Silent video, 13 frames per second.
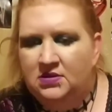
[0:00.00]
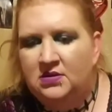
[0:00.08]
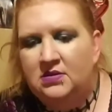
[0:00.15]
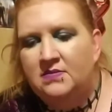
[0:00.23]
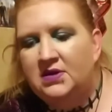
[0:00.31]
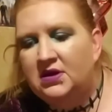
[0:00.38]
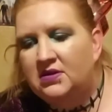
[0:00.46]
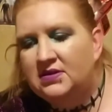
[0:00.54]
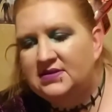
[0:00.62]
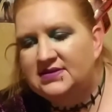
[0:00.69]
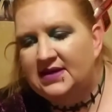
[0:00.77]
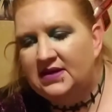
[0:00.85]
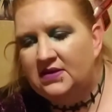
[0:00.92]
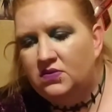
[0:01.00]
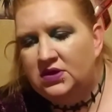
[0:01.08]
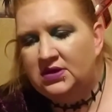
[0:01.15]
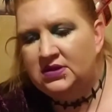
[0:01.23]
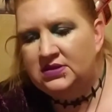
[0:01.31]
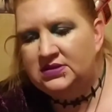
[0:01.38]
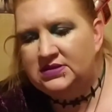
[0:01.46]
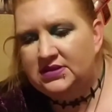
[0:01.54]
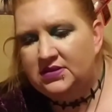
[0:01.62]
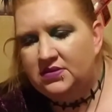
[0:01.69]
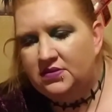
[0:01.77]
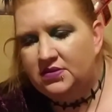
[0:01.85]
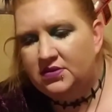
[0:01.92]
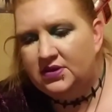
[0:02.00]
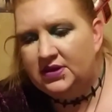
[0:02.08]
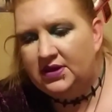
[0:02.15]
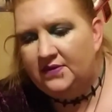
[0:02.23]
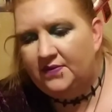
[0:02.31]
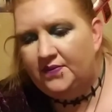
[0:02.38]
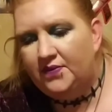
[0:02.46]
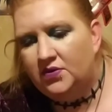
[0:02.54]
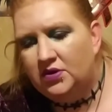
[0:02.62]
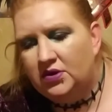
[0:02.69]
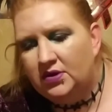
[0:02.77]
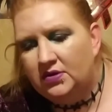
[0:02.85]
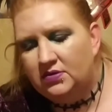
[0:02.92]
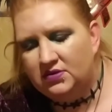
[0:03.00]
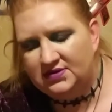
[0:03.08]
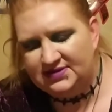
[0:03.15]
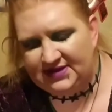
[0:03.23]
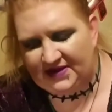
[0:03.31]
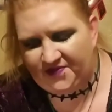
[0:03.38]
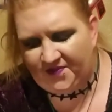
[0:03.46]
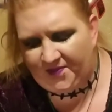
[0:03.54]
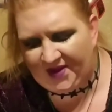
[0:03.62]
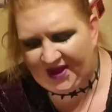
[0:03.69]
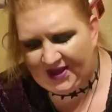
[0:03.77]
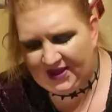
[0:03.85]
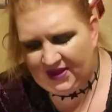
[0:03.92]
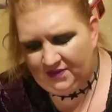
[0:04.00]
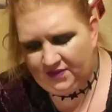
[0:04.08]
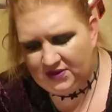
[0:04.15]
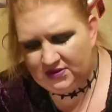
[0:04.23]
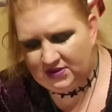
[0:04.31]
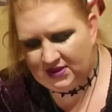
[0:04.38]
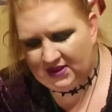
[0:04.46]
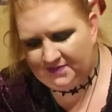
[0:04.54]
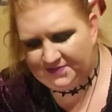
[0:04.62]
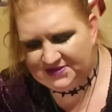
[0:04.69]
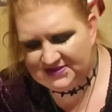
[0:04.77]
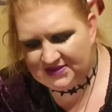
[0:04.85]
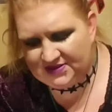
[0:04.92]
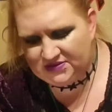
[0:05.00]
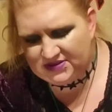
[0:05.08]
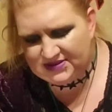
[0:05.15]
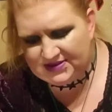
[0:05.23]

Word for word: But it looks like one, two, three, four, looks like five episodes,